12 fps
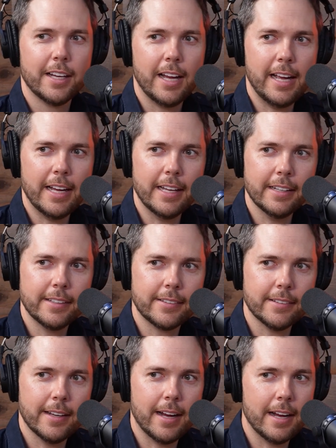And,
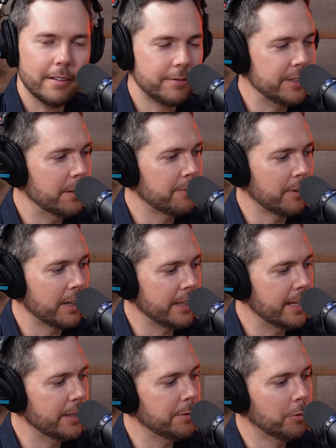for a
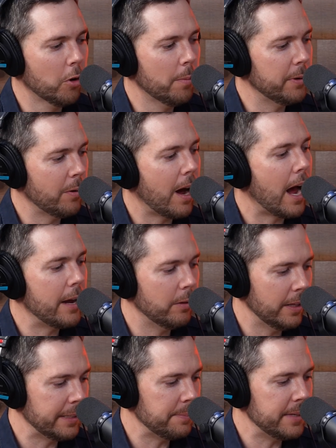kid who grew up in Ohio
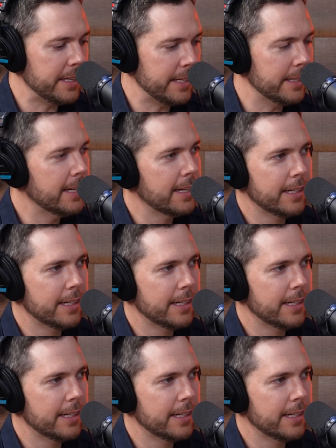like me,